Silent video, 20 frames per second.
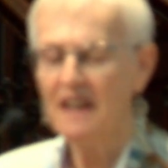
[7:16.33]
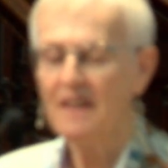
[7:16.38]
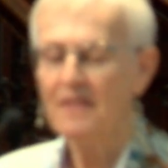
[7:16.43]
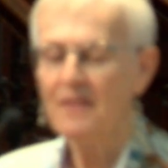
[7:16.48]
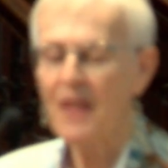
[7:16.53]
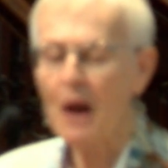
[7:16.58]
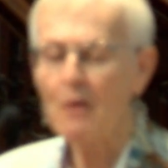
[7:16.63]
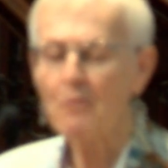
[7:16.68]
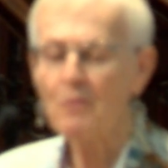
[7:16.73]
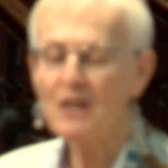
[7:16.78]

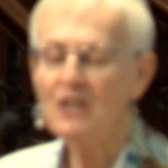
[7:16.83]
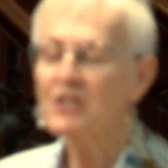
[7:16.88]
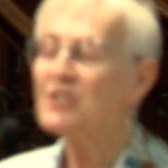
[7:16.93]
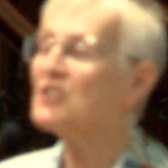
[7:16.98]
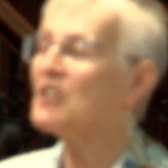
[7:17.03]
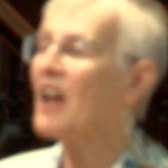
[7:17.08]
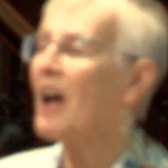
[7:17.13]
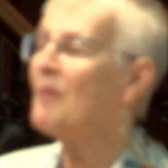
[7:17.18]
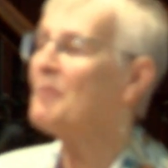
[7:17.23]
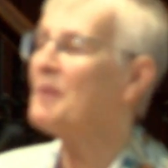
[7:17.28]
that we
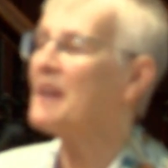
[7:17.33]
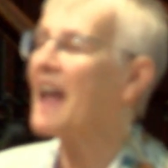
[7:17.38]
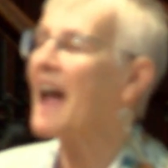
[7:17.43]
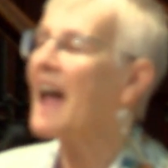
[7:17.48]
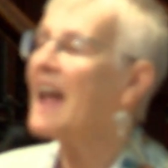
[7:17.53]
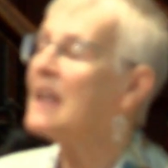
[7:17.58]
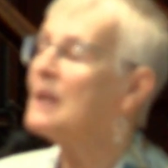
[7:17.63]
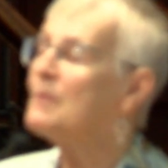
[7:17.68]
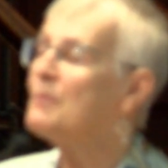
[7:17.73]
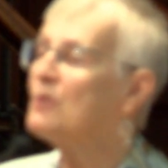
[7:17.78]
shall be
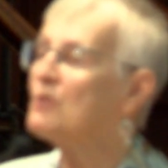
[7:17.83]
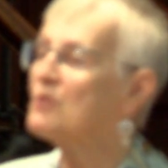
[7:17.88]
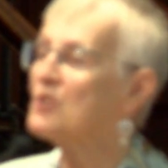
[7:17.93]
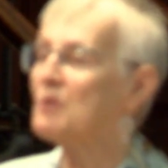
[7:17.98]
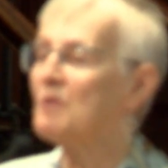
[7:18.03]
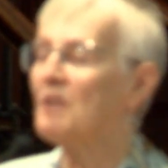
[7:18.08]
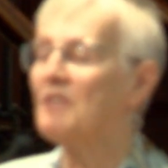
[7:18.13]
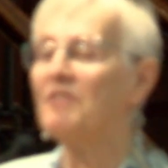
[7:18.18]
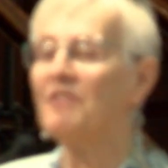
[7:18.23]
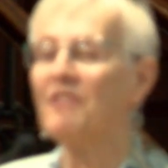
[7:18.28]
able
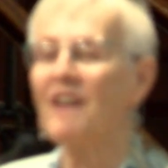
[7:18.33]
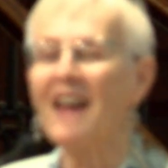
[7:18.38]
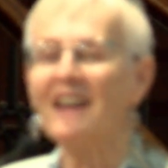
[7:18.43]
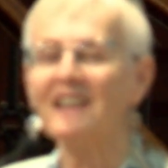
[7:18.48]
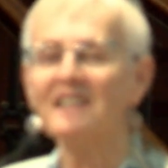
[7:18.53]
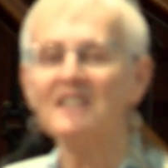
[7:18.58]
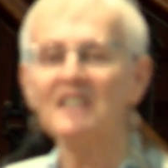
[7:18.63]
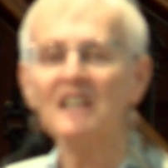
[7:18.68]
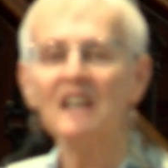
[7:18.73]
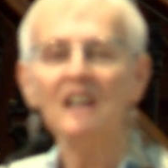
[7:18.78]
to
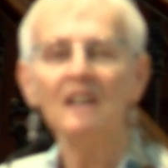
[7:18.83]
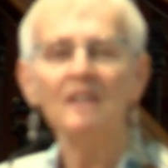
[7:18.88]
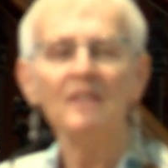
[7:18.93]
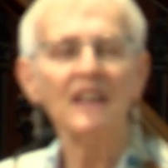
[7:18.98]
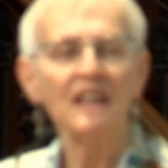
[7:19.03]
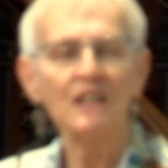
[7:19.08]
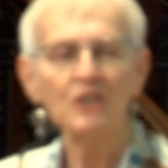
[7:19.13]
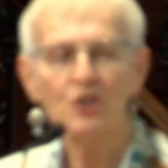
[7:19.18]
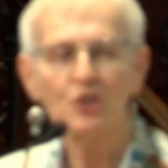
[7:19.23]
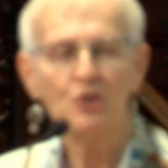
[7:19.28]
effect the
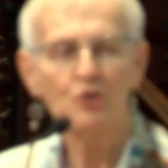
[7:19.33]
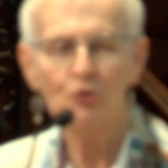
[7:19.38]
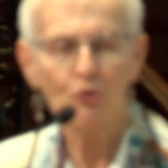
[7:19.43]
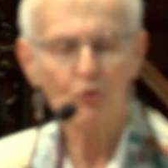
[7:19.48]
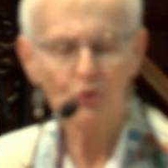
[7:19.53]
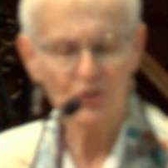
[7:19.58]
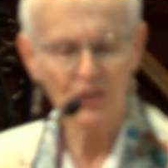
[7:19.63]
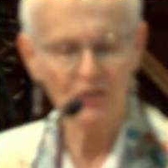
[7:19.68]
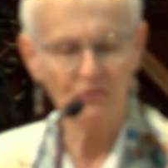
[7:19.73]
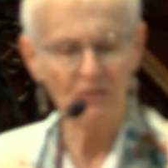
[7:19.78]

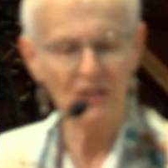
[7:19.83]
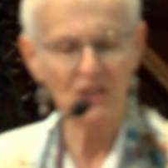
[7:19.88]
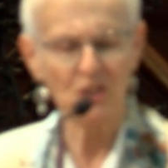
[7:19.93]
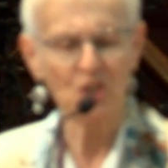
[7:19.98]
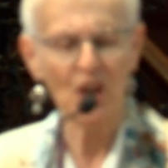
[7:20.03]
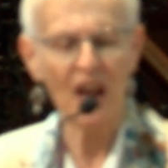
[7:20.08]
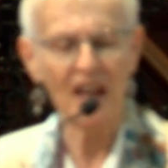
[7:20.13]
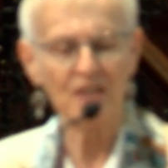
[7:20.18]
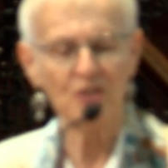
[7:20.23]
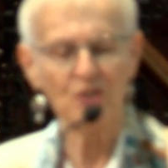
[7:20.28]
extraordinary
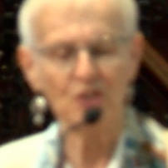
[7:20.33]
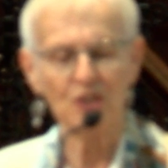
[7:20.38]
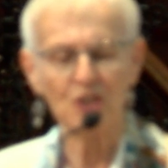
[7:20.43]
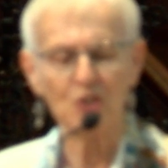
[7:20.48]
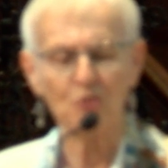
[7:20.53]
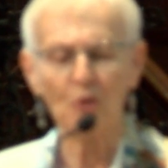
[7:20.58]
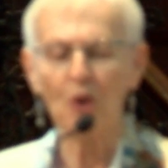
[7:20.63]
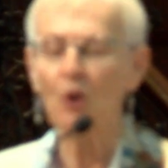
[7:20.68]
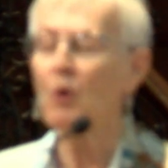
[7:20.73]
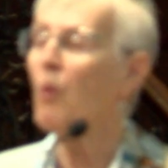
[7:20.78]

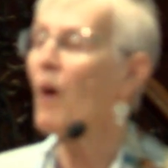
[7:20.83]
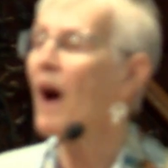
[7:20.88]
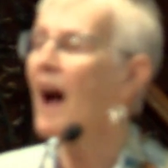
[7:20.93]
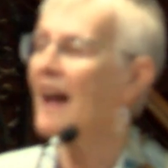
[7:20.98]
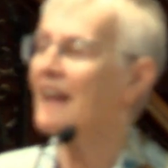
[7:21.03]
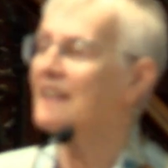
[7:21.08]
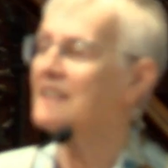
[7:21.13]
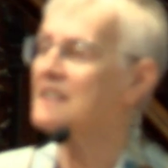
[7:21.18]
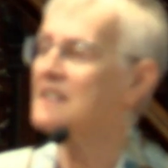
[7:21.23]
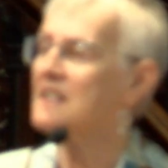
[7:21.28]
changes
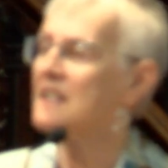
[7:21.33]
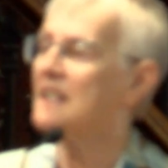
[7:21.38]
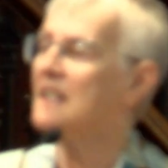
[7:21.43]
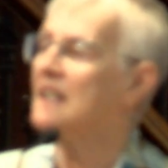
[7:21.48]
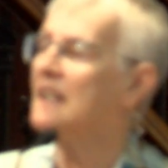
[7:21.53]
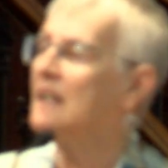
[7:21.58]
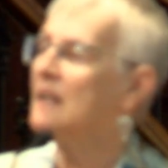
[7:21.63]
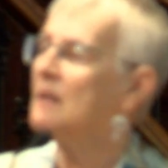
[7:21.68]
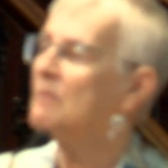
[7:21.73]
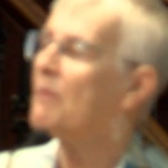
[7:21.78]
required
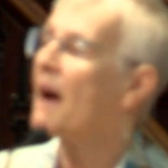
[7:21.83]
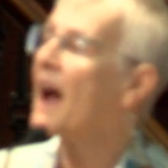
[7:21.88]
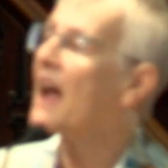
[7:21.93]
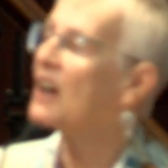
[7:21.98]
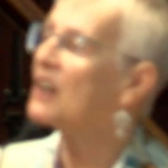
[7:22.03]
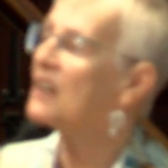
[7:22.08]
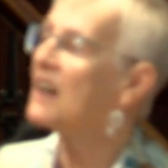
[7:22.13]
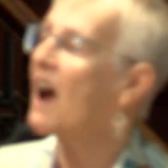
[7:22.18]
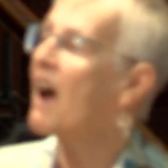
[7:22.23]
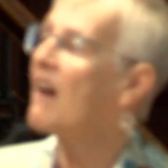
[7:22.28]
by
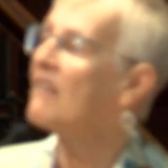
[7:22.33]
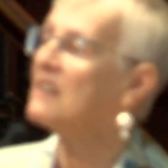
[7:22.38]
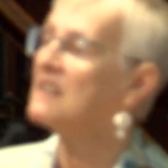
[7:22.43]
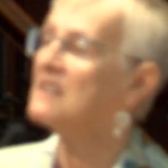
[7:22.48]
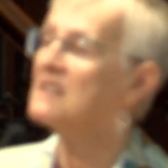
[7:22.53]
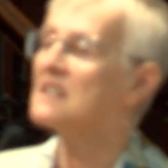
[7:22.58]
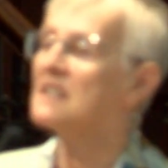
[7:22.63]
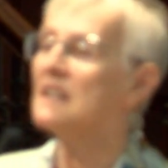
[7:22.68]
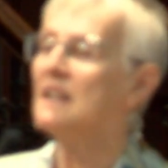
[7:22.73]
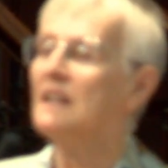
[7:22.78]
our
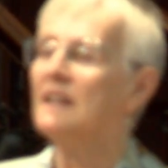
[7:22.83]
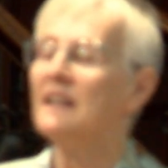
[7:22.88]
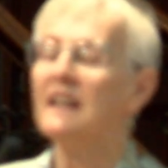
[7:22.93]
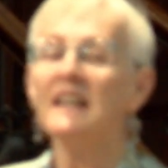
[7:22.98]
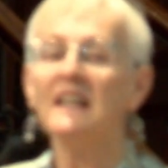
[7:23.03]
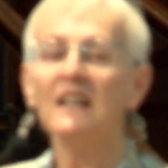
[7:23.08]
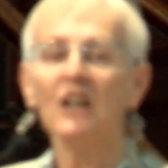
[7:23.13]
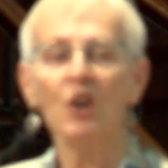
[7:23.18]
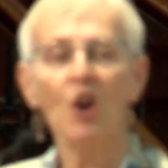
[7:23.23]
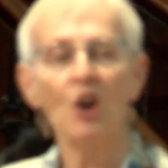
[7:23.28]
current
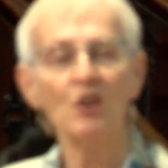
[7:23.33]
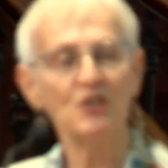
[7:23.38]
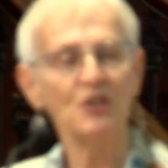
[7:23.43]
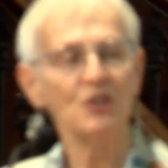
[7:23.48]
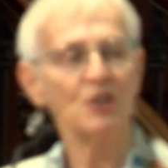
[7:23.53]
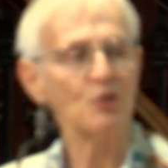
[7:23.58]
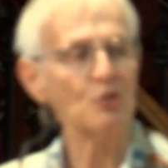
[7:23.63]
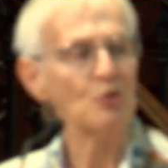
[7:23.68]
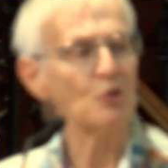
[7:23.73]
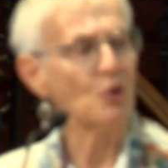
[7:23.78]

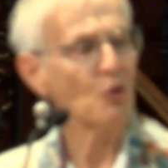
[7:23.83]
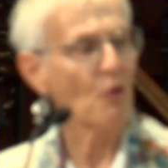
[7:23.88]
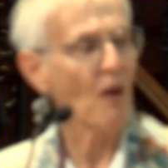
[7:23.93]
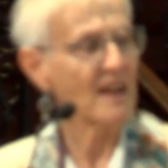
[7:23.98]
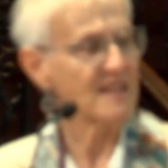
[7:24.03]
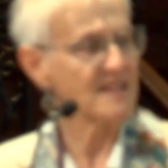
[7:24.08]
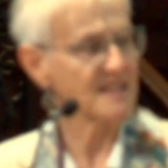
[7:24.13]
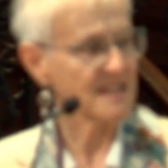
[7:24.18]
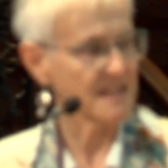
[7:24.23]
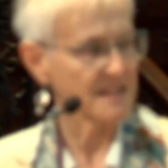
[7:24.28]
ecological
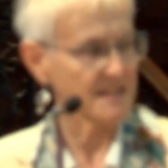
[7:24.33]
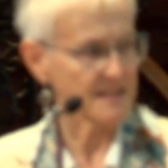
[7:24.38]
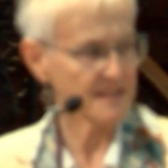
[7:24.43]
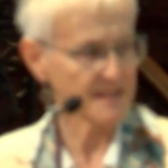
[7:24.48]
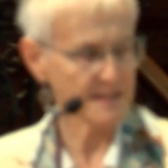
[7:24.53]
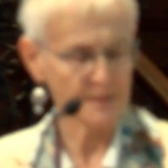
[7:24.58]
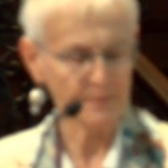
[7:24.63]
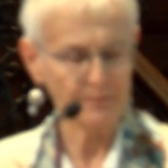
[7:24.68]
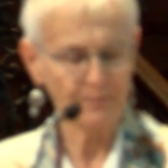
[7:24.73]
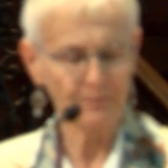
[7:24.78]
crisis.